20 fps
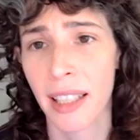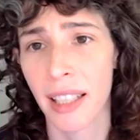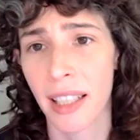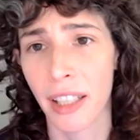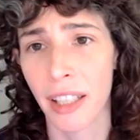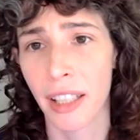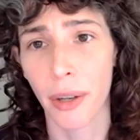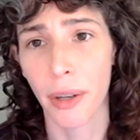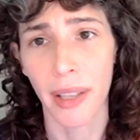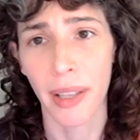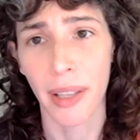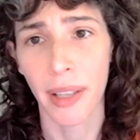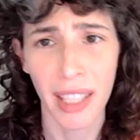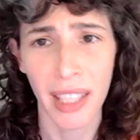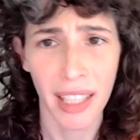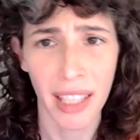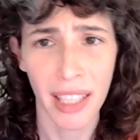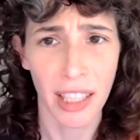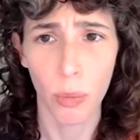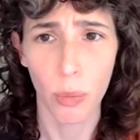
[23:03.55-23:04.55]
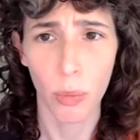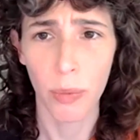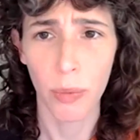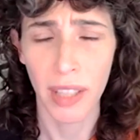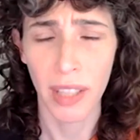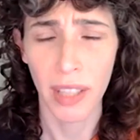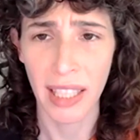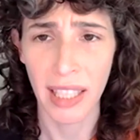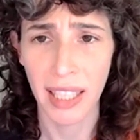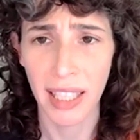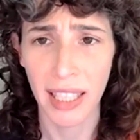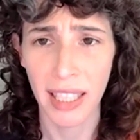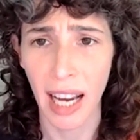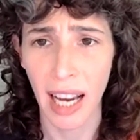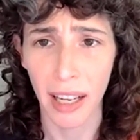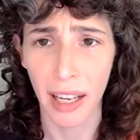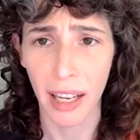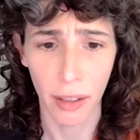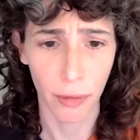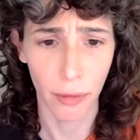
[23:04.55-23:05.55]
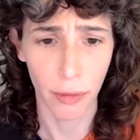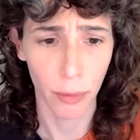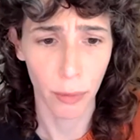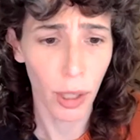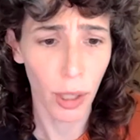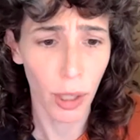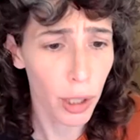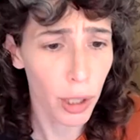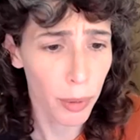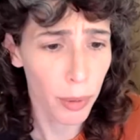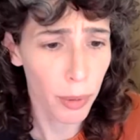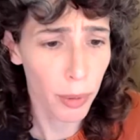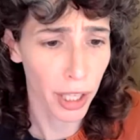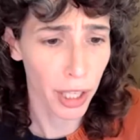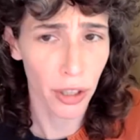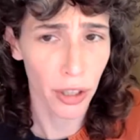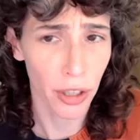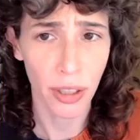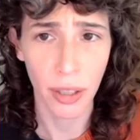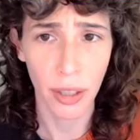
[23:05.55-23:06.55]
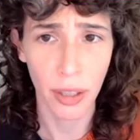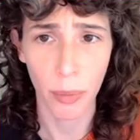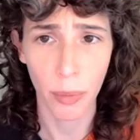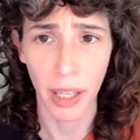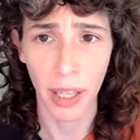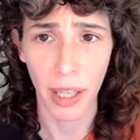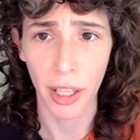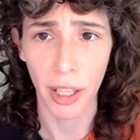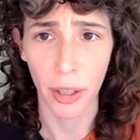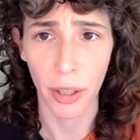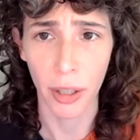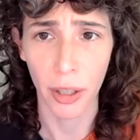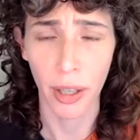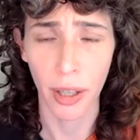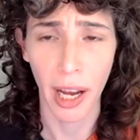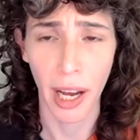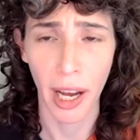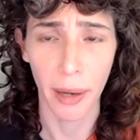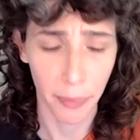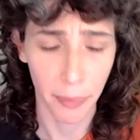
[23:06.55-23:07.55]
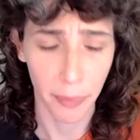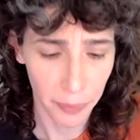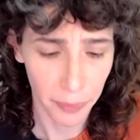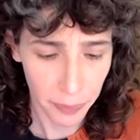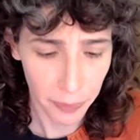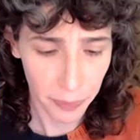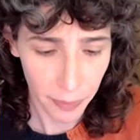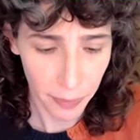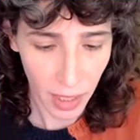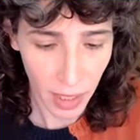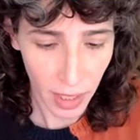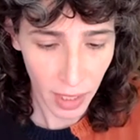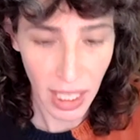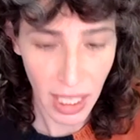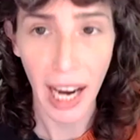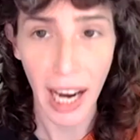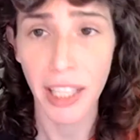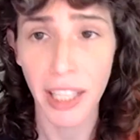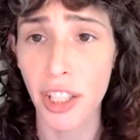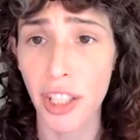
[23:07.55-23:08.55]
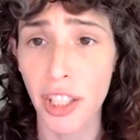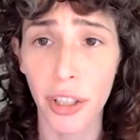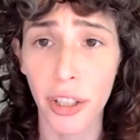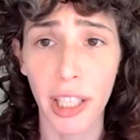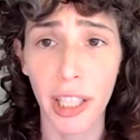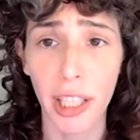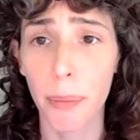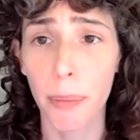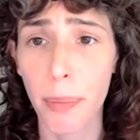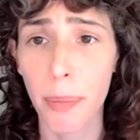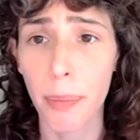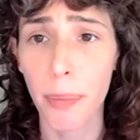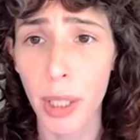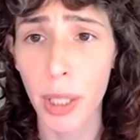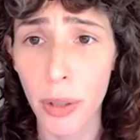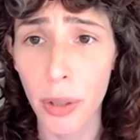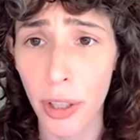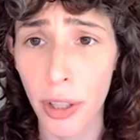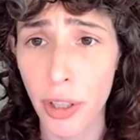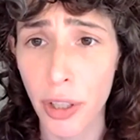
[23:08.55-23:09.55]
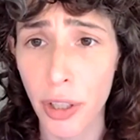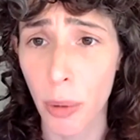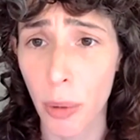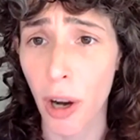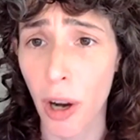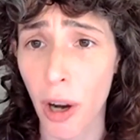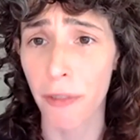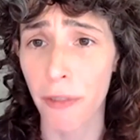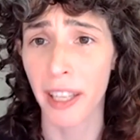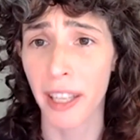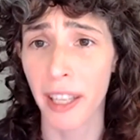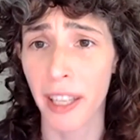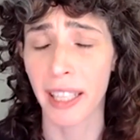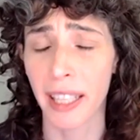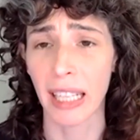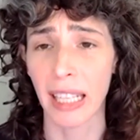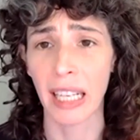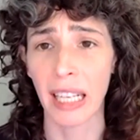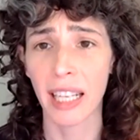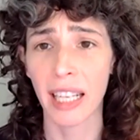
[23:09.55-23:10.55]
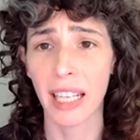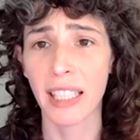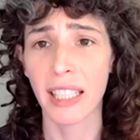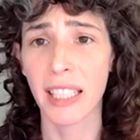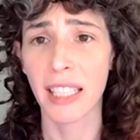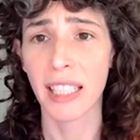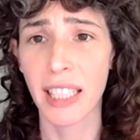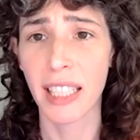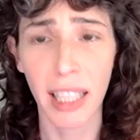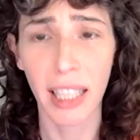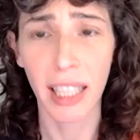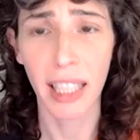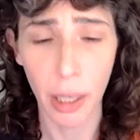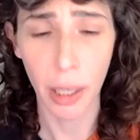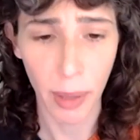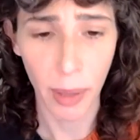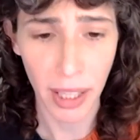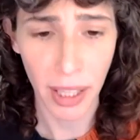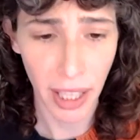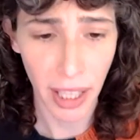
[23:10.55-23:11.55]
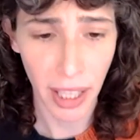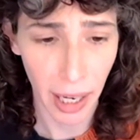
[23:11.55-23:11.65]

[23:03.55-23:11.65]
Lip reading: you know, and this style of work where you're tied to your computer so often and dealing with